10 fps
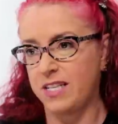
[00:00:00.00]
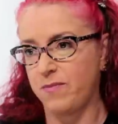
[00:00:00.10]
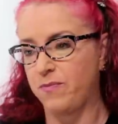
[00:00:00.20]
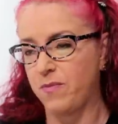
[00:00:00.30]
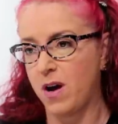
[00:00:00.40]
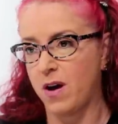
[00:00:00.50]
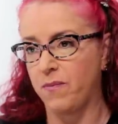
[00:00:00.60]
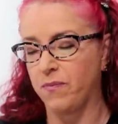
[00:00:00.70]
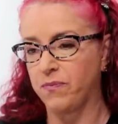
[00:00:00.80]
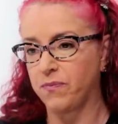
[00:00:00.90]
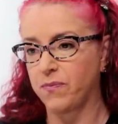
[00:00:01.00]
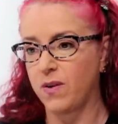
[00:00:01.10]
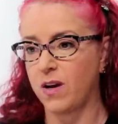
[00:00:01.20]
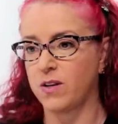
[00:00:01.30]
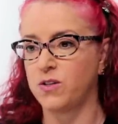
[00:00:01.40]
a, um,
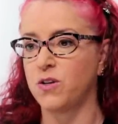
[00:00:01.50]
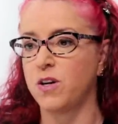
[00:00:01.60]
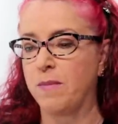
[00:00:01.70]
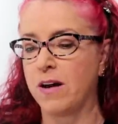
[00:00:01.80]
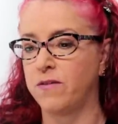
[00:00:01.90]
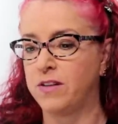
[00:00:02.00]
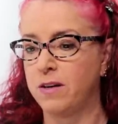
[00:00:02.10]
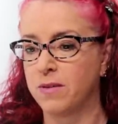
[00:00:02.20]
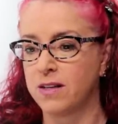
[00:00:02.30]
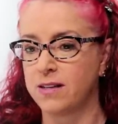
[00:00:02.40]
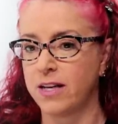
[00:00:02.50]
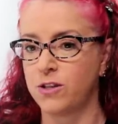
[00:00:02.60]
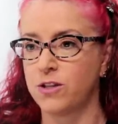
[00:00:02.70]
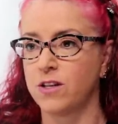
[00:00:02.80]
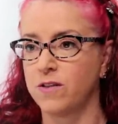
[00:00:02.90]
a certain amount of
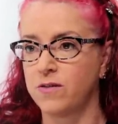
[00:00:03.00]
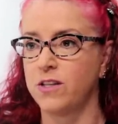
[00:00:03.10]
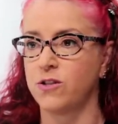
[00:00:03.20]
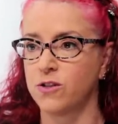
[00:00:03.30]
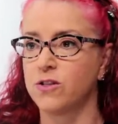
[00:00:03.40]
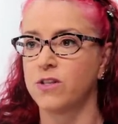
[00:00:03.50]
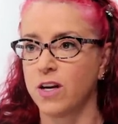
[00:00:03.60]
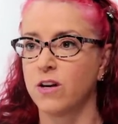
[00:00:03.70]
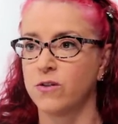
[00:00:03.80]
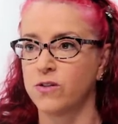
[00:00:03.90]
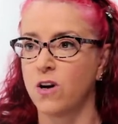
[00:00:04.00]
demonization of teachers that goes